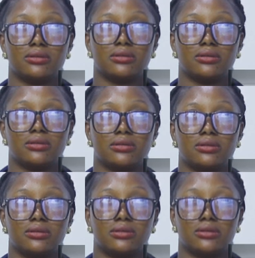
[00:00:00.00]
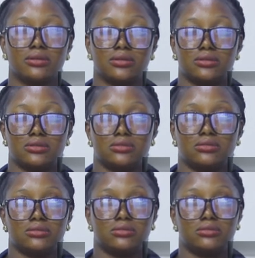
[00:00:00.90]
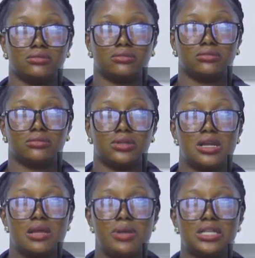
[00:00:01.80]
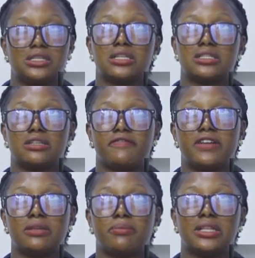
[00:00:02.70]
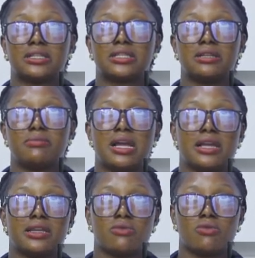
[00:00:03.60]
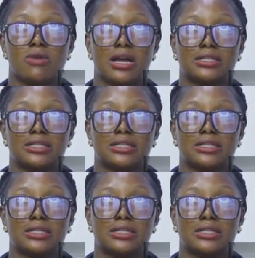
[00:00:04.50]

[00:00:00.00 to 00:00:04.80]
Look, at the time, crying our kind, you are talking of COVID, yet they gave a calendar.